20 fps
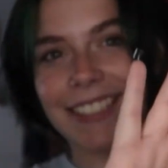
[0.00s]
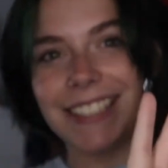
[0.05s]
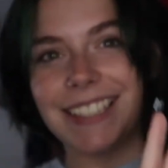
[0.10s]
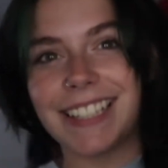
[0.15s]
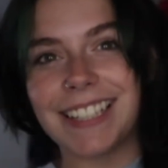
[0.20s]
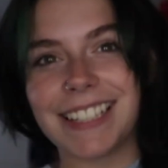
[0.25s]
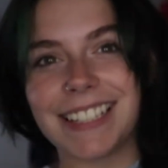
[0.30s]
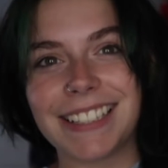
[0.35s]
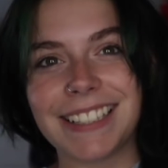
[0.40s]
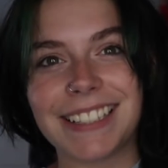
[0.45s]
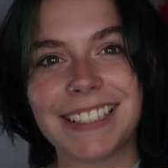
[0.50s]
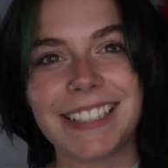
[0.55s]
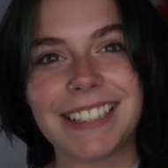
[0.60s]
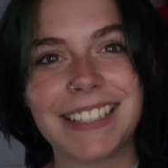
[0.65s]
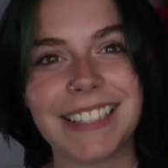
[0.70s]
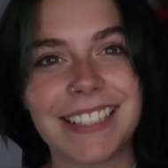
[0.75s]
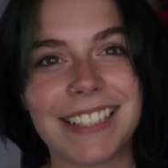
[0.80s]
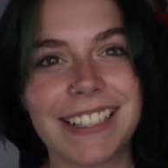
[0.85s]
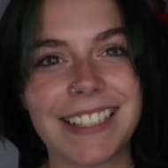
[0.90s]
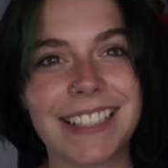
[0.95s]
that.
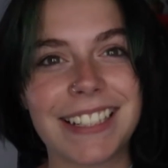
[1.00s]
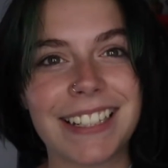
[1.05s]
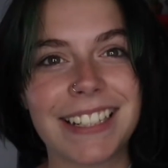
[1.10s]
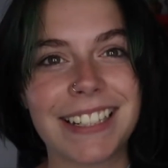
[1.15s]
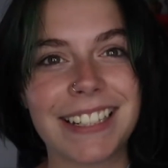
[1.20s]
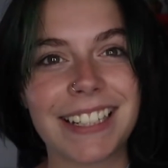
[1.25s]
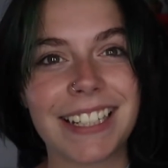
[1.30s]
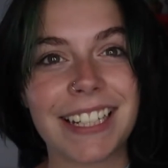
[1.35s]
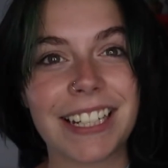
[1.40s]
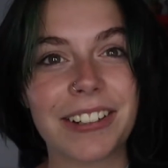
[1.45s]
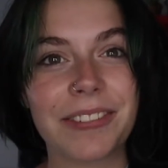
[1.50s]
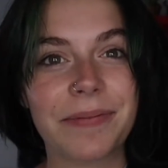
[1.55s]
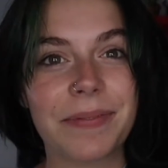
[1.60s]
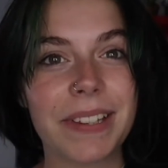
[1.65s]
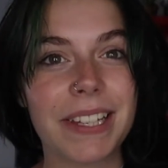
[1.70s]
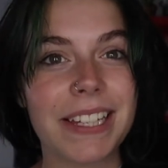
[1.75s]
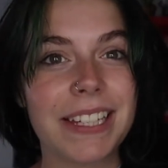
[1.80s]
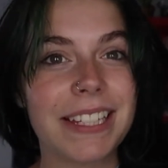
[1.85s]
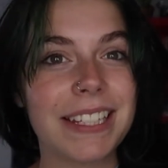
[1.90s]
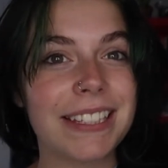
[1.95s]
Yeah.
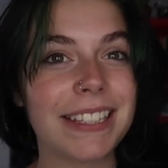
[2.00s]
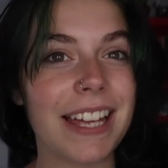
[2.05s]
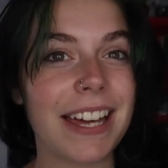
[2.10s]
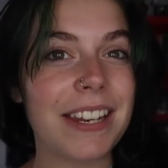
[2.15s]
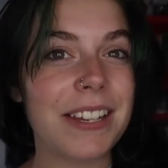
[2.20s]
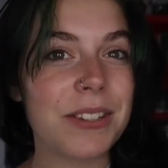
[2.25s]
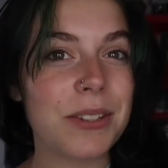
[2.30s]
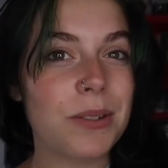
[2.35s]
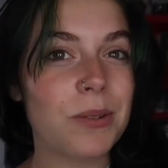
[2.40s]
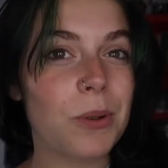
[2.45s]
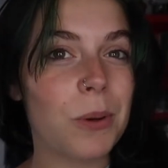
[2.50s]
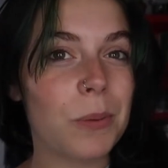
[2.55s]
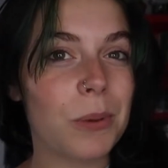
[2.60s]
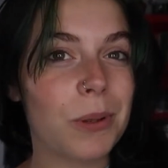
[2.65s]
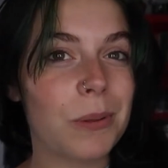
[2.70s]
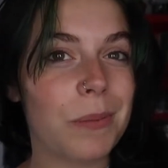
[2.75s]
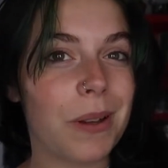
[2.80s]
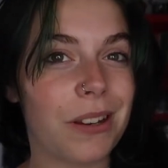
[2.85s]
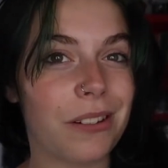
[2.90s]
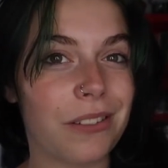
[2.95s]
That is a normal
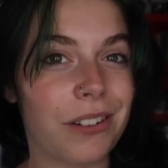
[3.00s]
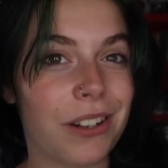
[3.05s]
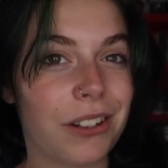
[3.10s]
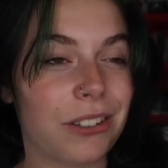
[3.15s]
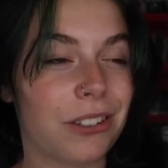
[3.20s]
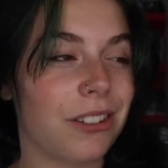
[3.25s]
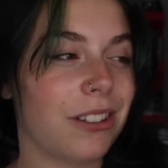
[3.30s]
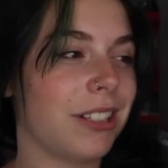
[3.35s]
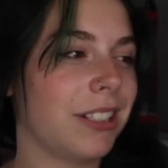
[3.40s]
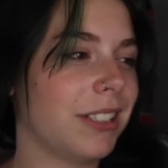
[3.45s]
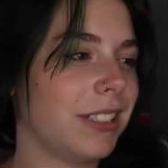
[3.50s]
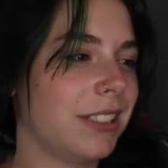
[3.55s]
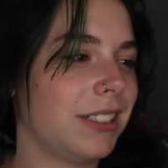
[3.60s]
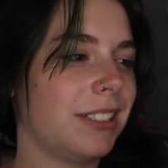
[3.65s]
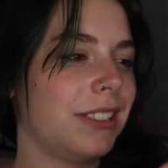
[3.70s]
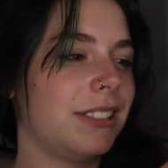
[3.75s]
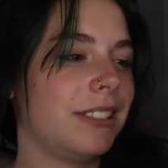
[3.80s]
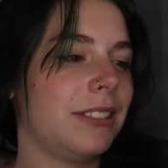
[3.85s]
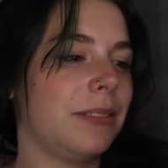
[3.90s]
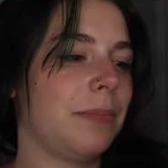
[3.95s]
amount of hair loss,
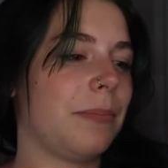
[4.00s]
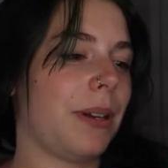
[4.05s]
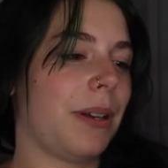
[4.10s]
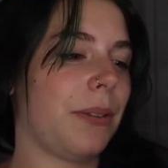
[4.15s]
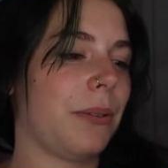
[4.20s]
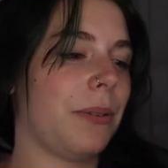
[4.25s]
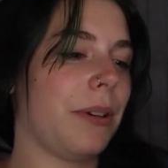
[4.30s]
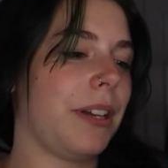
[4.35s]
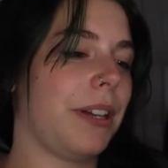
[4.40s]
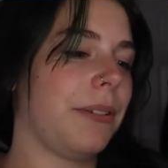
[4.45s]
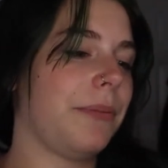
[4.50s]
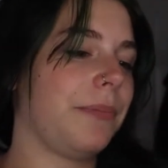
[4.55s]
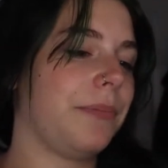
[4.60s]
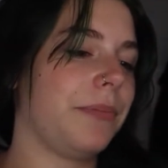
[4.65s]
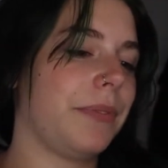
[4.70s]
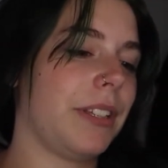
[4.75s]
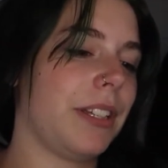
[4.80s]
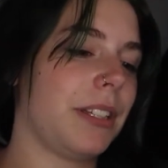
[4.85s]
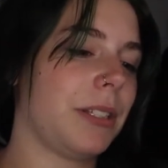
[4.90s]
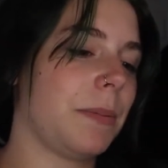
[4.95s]
by the way.
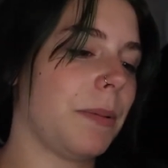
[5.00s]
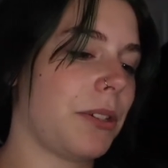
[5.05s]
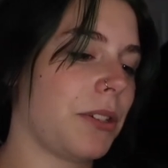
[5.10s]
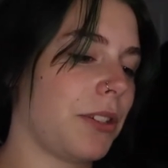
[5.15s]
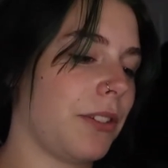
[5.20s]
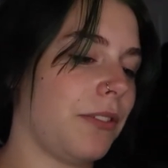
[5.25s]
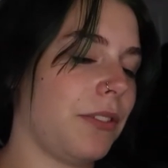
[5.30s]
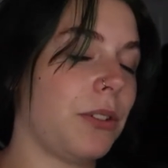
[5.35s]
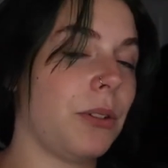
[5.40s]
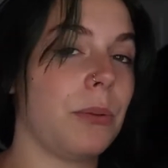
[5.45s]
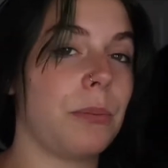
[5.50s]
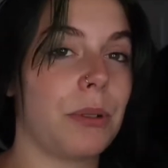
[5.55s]
Especially if you don't